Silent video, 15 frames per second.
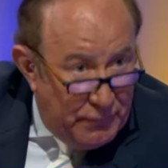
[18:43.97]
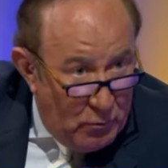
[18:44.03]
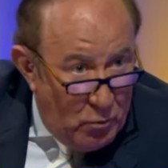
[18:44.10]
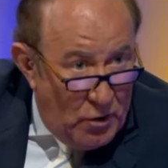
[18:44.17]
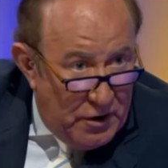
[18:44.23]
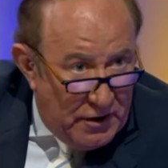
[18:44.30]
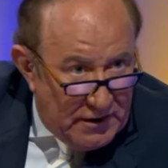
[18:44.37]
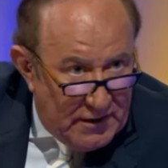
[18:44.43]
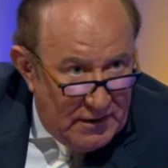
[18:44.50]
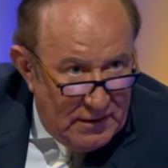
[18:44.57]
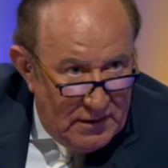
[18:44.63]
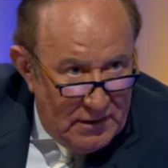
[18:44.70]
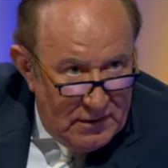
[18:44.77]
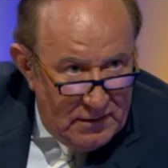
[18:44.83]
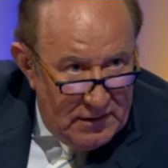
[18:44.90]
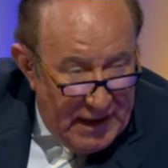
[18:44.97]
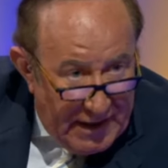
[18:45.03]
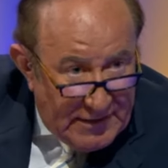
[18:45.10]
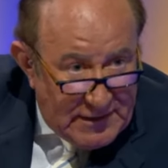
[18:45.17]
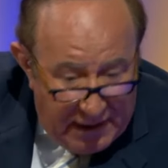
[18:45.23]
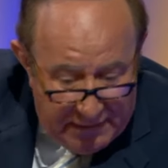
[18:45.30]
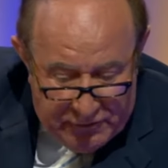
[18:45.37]
for work. They
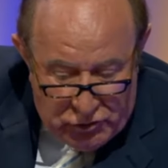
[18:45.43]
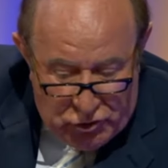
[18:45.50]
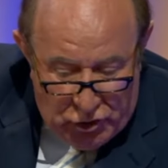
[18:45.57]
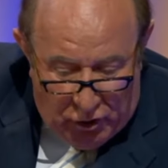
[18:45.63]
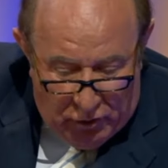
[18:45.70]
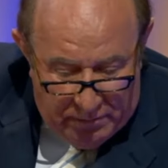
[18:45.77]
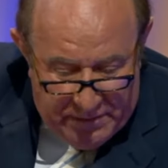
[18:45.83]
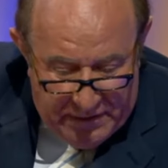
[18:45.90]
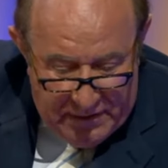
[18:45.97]
had to have a job.